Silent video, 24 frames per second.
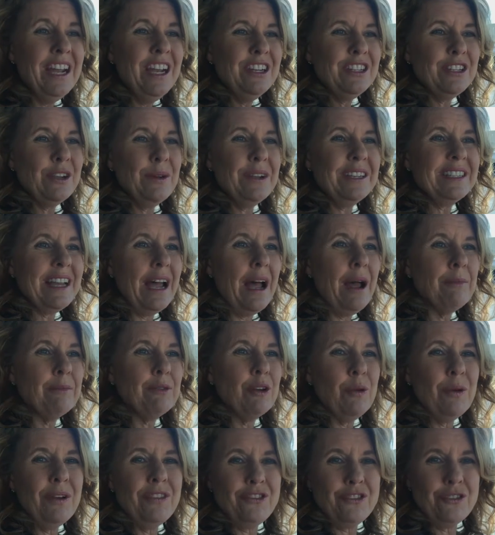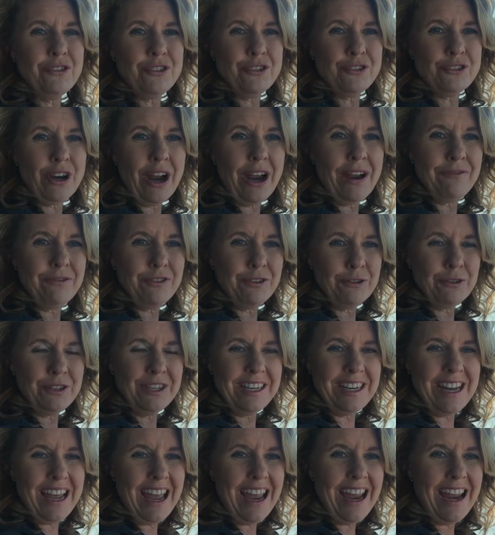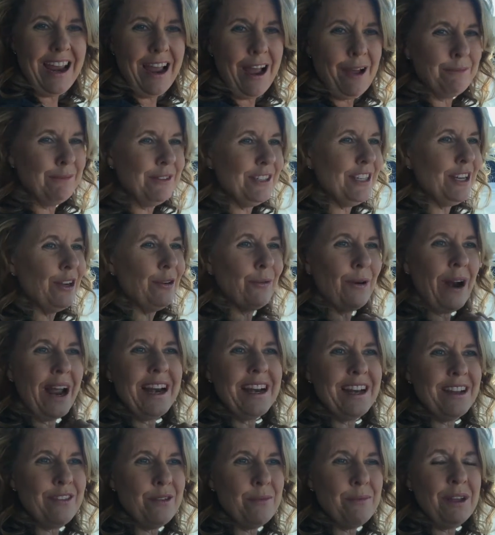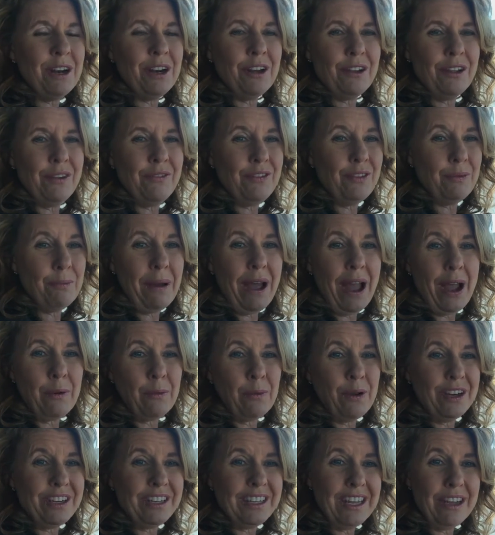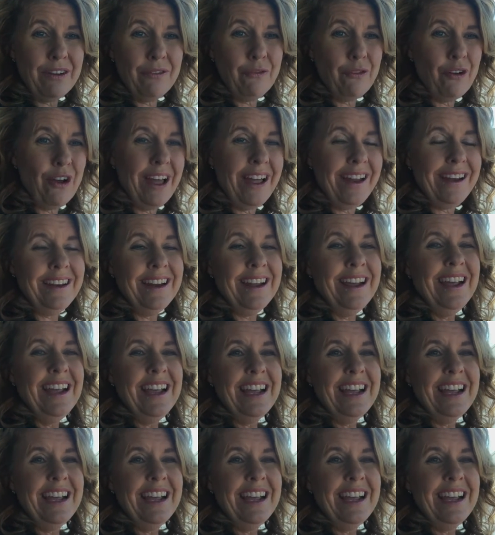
So as I'm going through the drive-thru today, I'm still right in the middle of the buy one, give one.